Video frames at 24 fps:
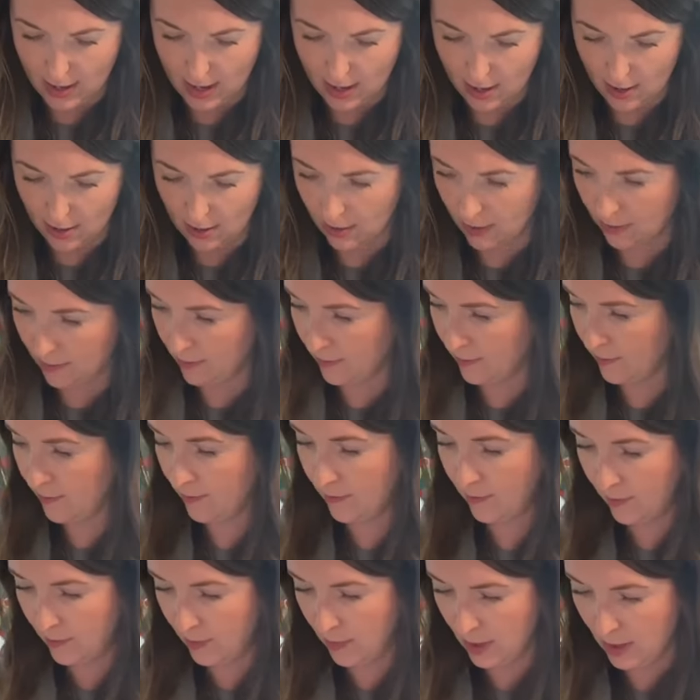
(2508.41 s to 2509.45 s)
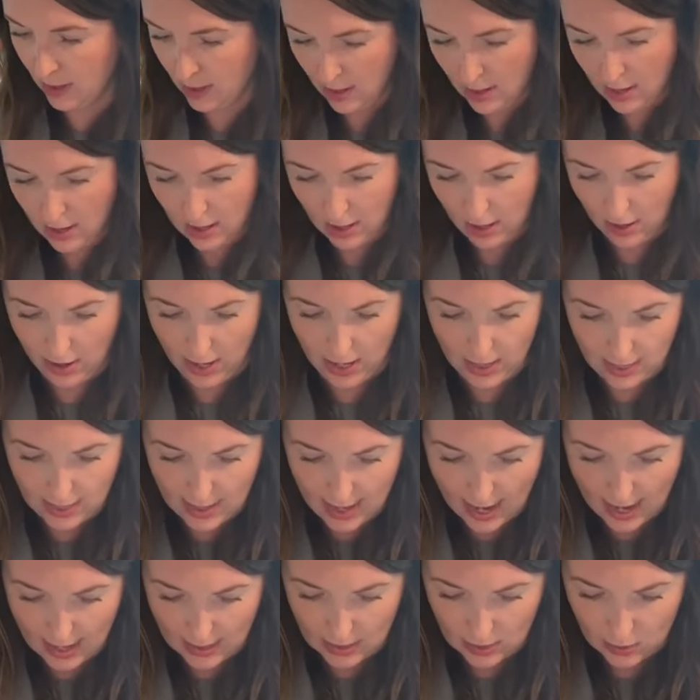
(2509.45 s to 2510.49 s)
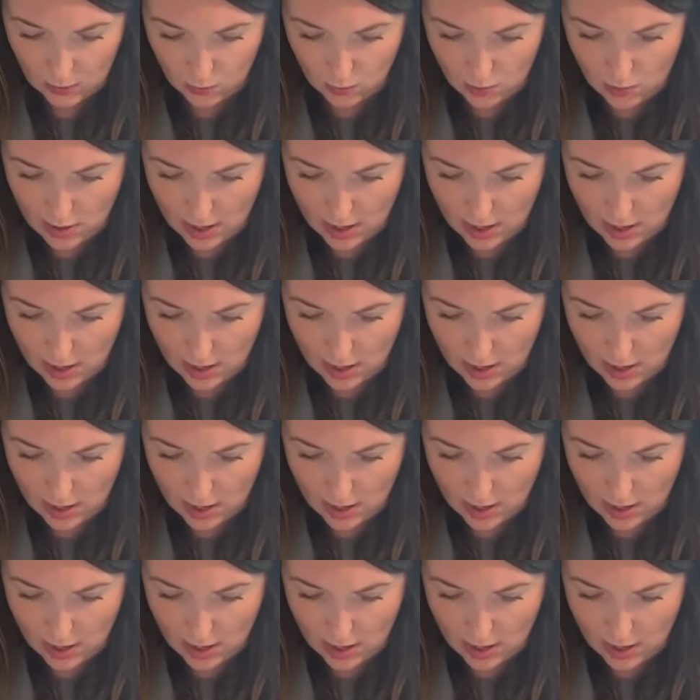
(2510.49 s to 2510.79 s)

there. All right, last